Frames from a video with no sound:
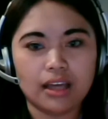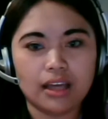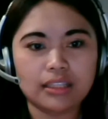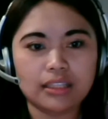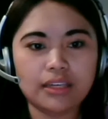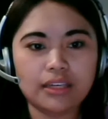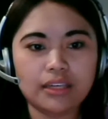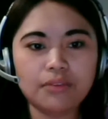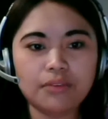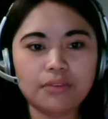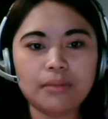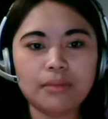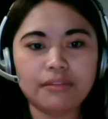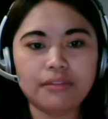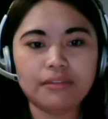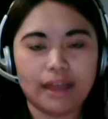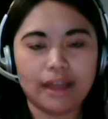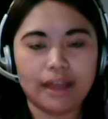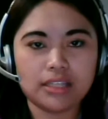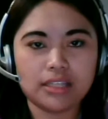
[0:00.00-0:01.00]
The human
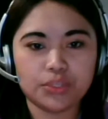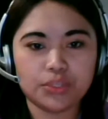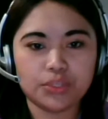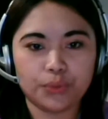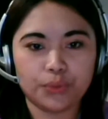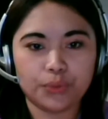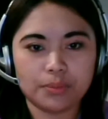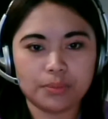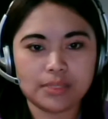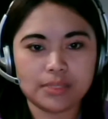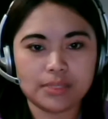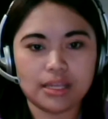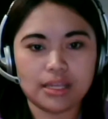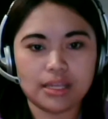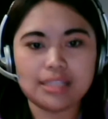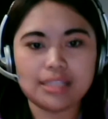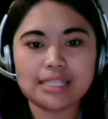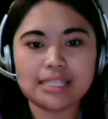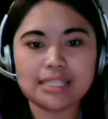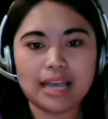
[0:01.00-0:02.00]
rights groups
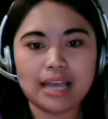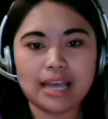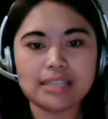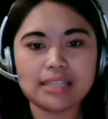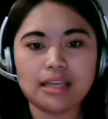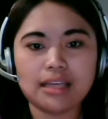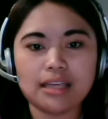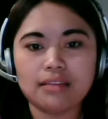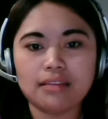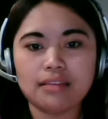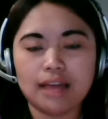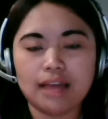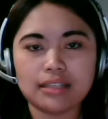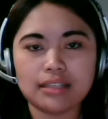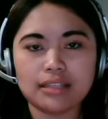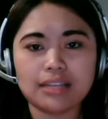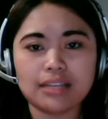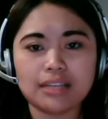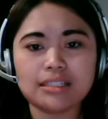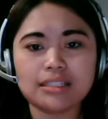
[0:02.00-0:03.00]
say
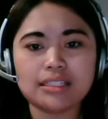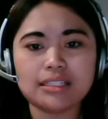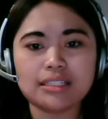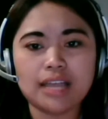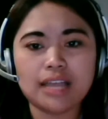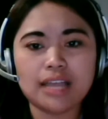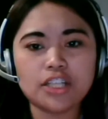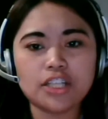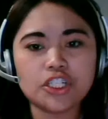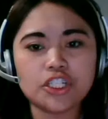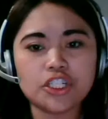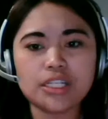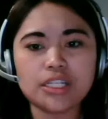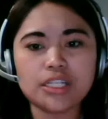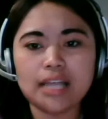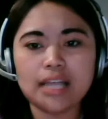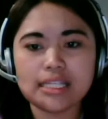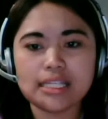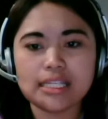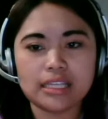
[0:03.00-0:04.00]
that the
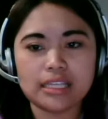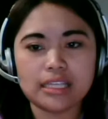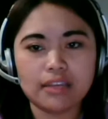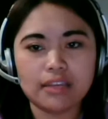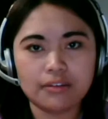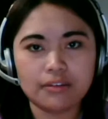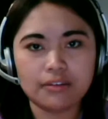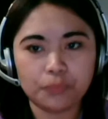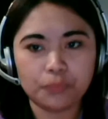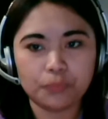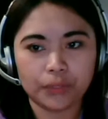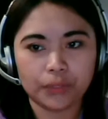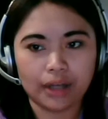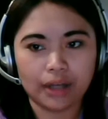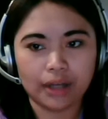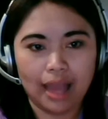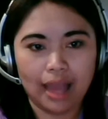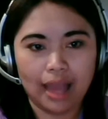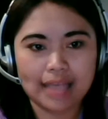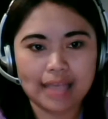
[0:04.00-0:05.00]
detention has neither
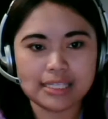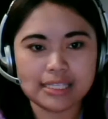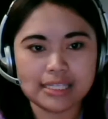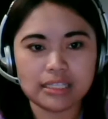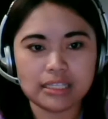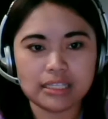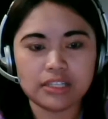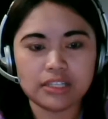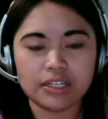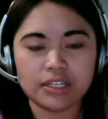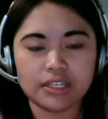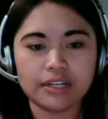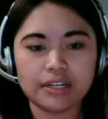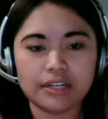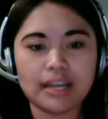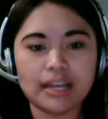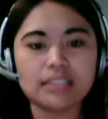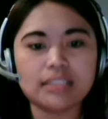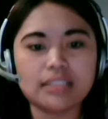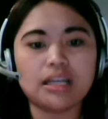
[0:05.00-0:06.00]
worked as a
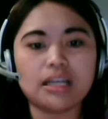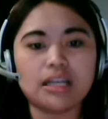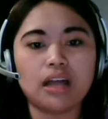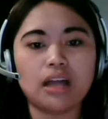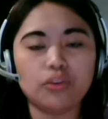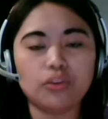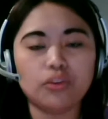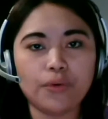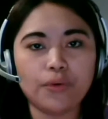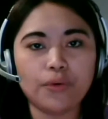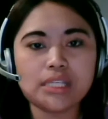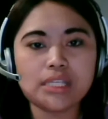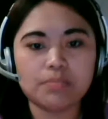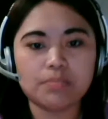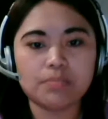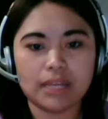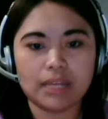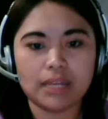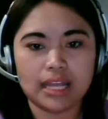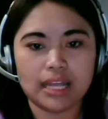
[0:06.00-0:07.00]
deterrent nor
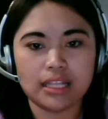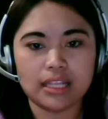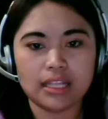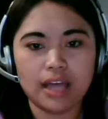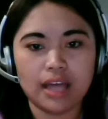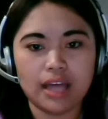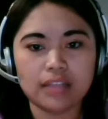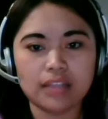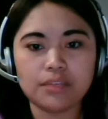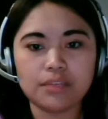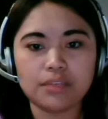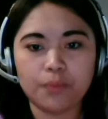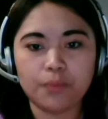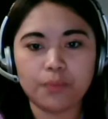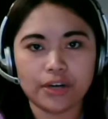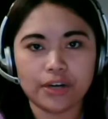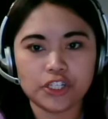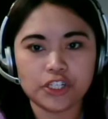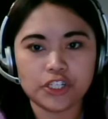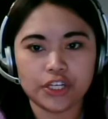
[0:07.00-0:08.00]
speeded
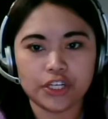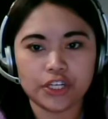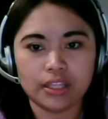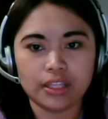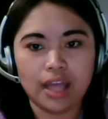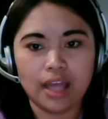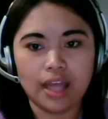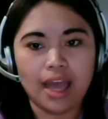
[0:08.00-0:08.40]
deportation